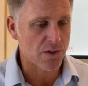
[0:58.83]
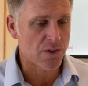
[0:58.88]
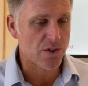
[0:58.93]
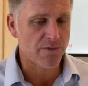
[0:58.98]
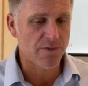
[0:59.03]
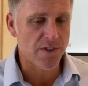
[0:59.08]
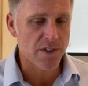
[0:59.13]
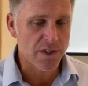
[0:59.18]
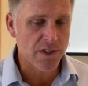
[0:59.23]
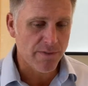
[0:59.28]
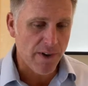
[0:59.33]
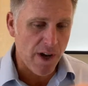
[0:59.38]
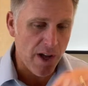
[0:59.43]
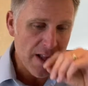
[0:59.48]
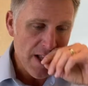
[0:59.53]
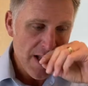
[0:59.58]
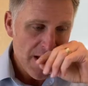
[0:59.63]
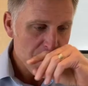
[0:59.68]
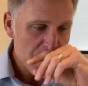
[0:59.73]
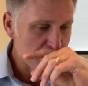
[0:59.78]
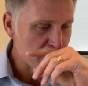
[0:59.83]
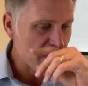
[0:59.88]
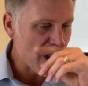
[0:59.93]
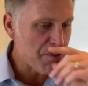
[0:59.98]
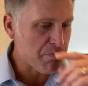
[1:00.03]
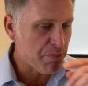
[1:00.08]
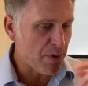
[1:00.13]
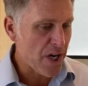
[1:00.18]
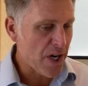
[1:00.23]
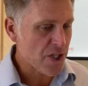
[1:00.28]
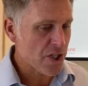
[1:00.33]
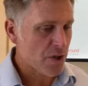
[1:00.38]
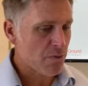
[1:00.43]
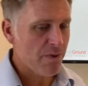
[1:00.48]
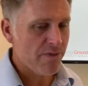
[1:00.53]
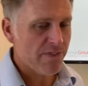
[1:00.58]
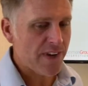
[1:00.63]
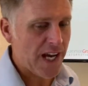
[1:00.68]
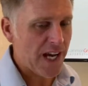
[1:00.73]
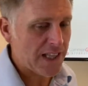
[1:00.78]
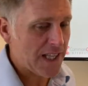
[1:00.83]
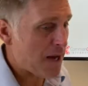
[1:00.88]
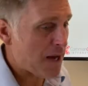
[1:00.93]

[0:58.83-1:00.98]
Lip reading: So first of all, blood pressure. We've got la